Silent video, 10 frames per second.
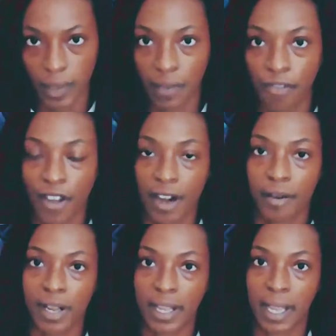
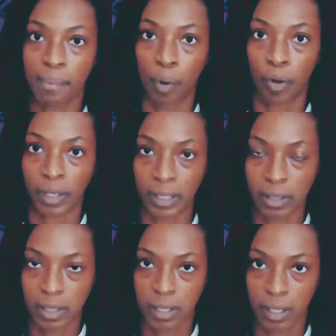very important
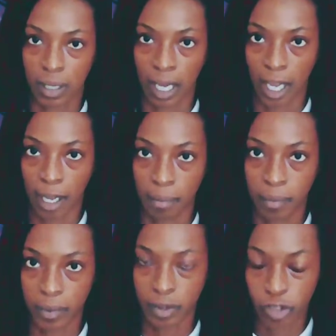
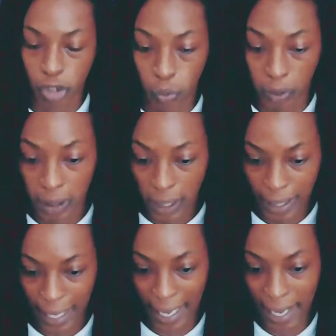to look
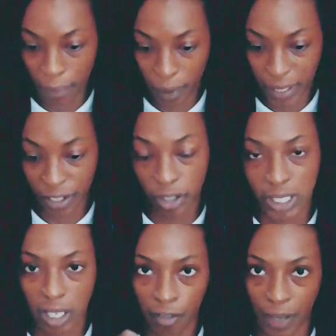in within
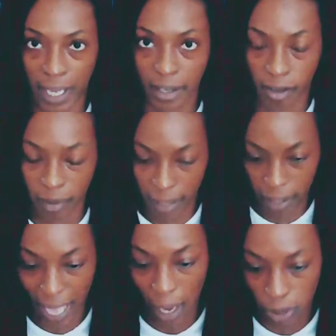yourself and
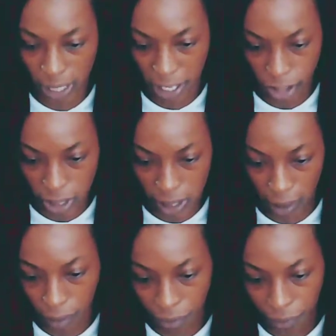outside
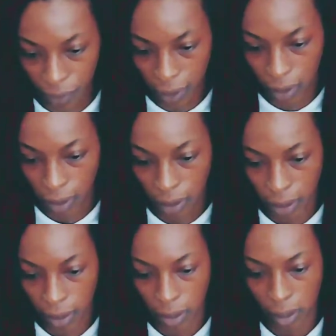yourself.
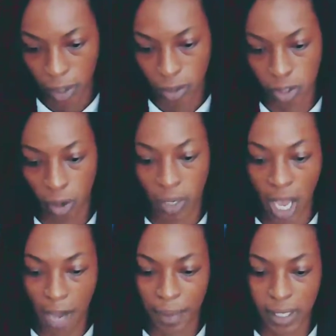So
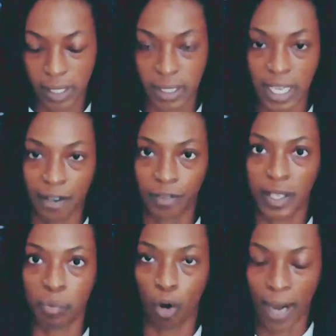yamas definitely
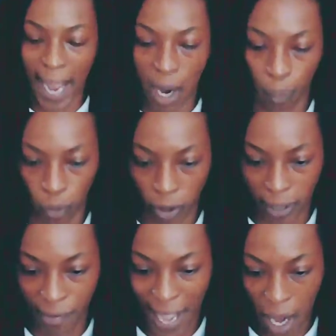more outward
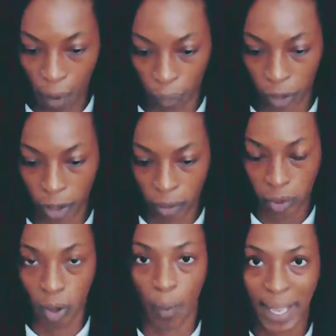of how we're
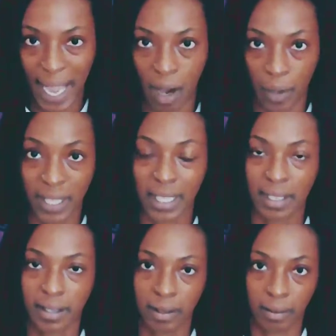going out, and
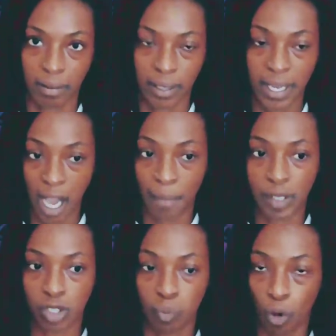then niyamas
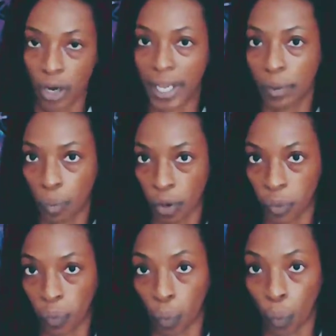is more inward
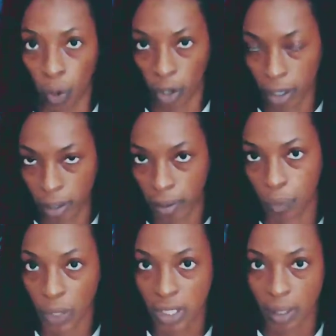work,
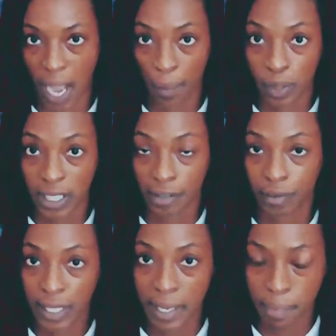which I would
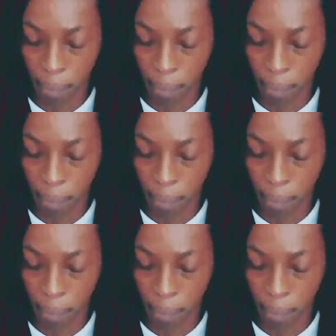definitely